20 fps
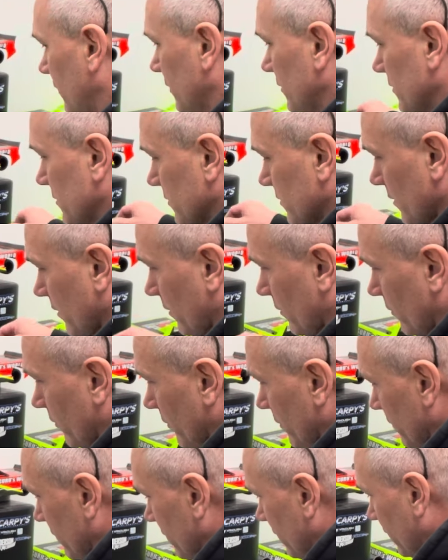
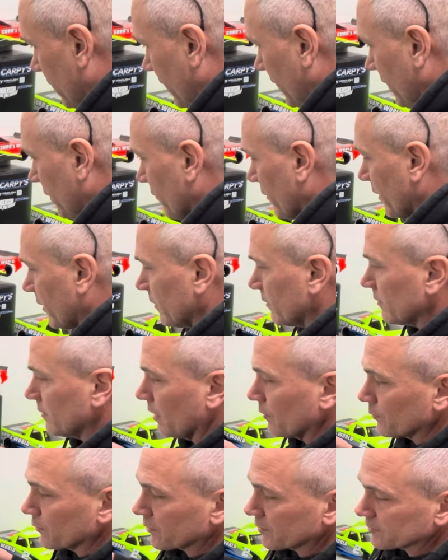So anyway,
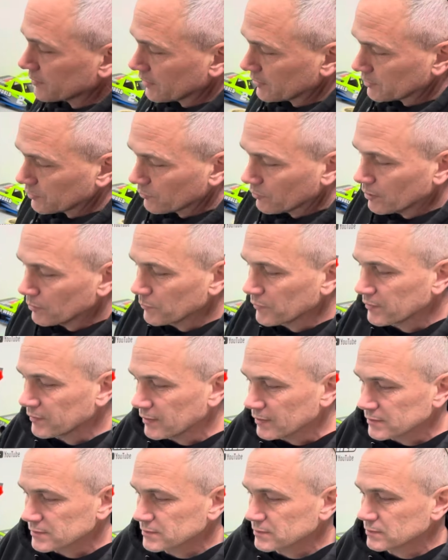I'm going to continue on with
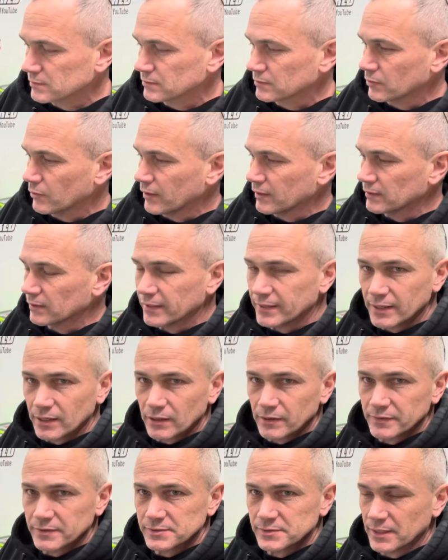this. Go ahead and lay
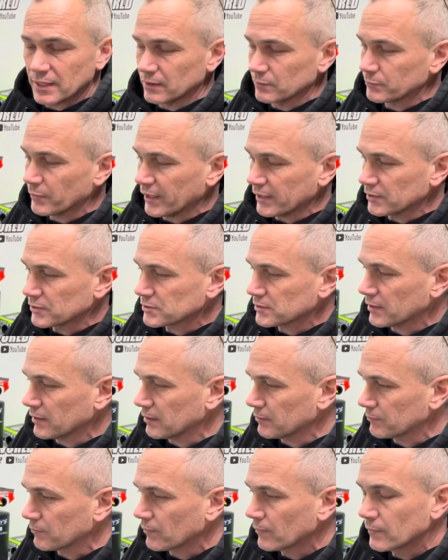all this out in painter's
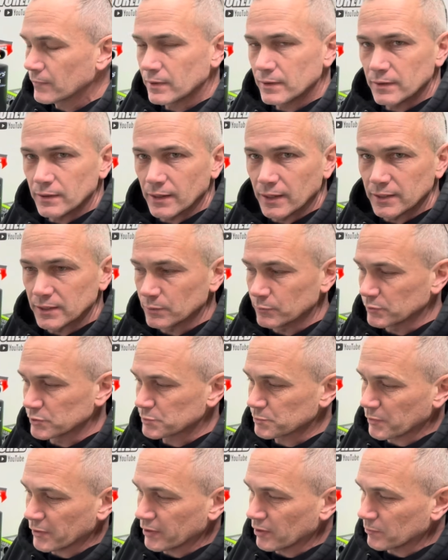tape, and then we'll
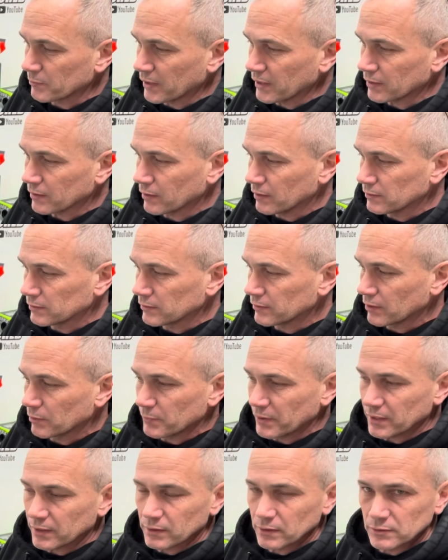spray our main color, and our
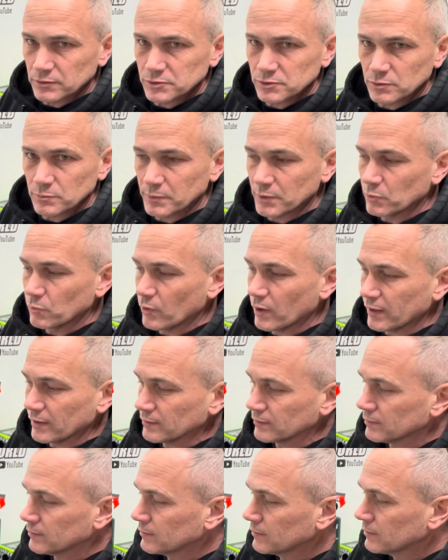main color is going to be white.
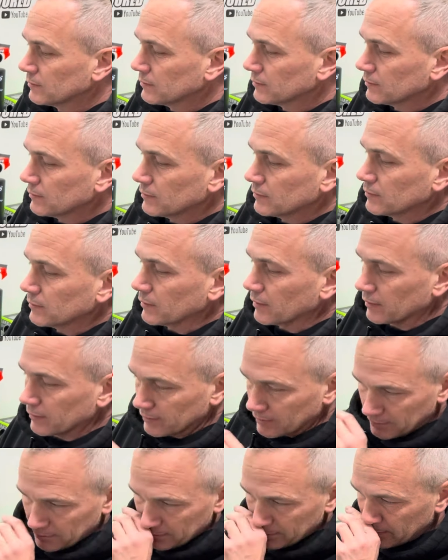And
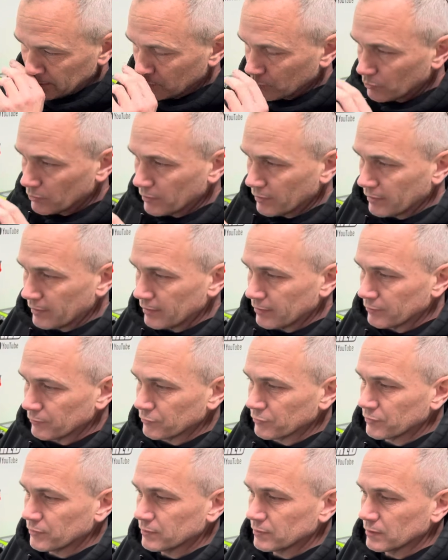then we'll have
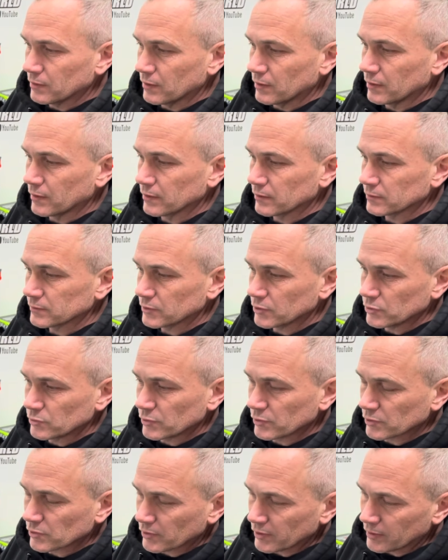
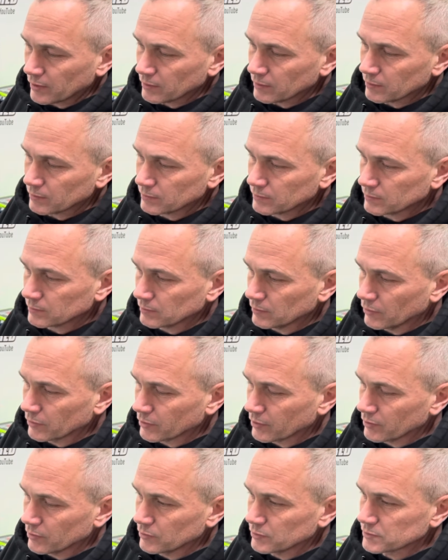Guru Green
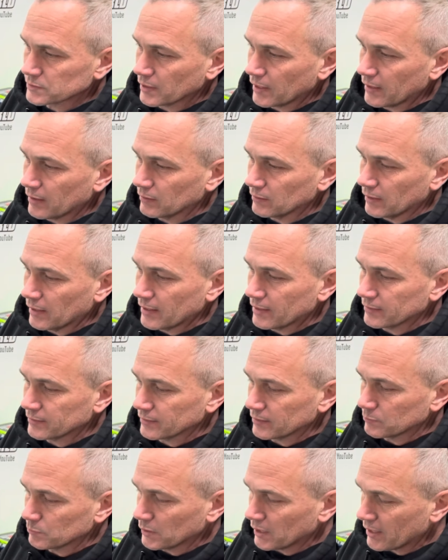logos outlined
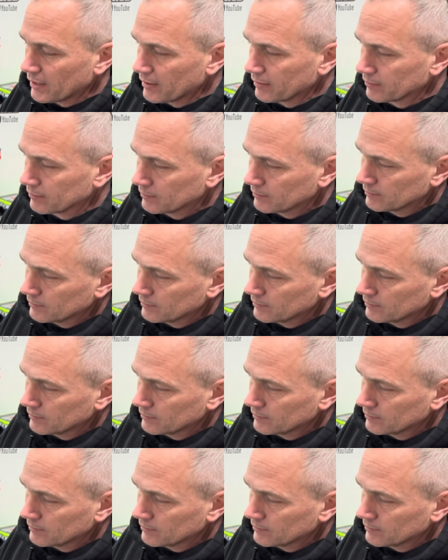in black.